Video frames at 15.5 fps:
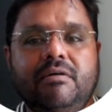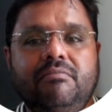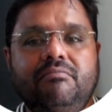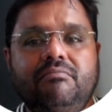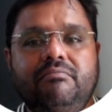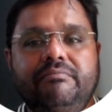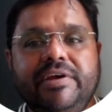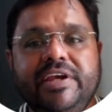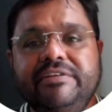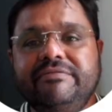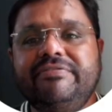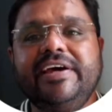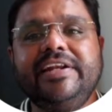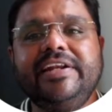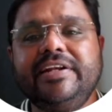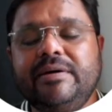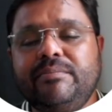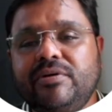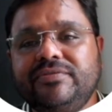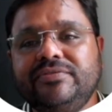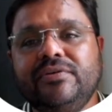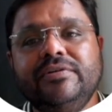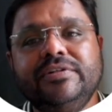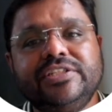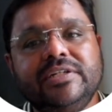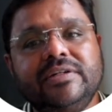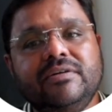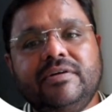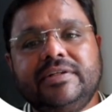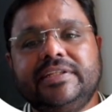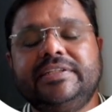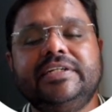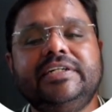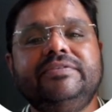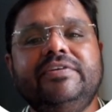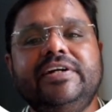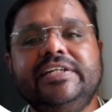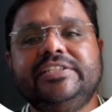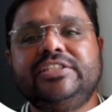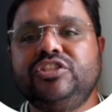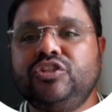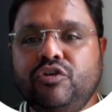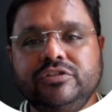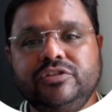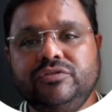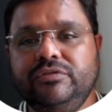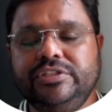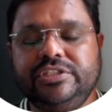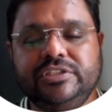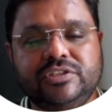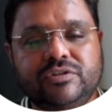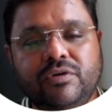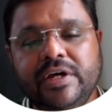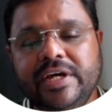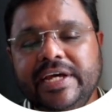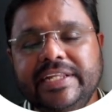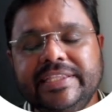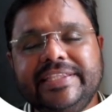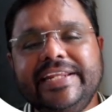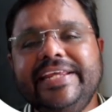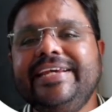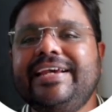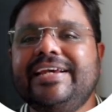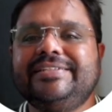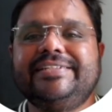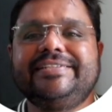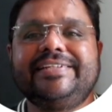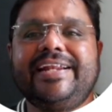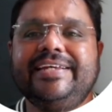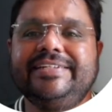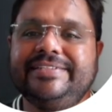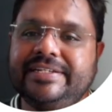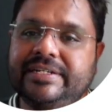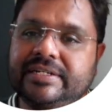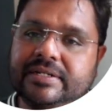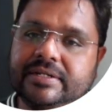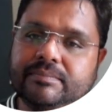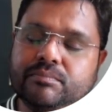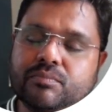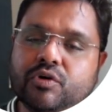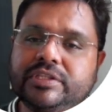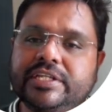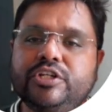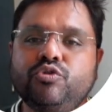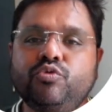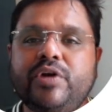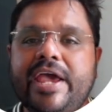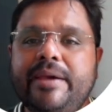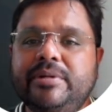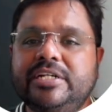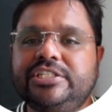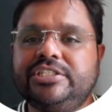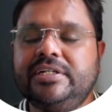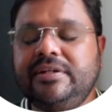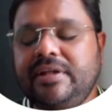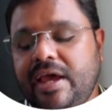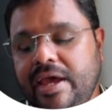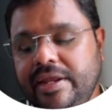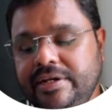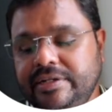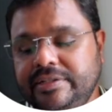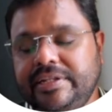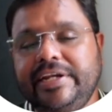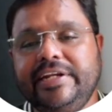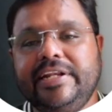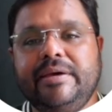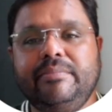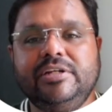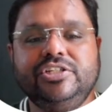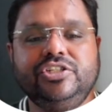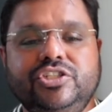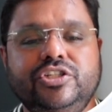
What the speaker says: infinite number of solution, or the third one is no solution. So three cases arise in both in 2 dimension and in 3 dimension.